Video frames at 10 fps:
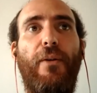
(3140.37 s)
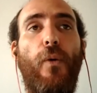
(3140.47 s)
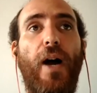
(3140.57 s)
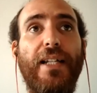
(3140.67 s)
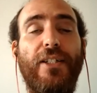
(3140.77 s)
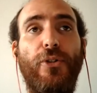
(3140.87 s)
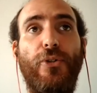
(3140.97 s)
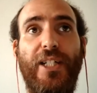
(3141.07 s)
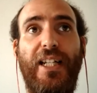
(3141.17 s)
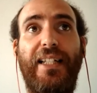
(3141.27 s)
was to
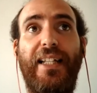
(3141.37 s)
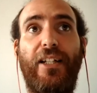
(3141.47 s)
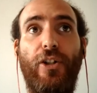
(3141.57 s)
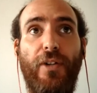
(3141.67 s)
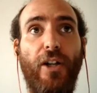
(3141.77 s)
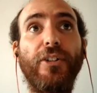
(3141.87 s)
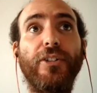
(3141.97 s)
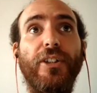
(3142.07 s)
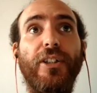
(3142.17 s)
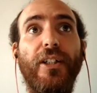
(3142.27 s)
translate the code of conduct.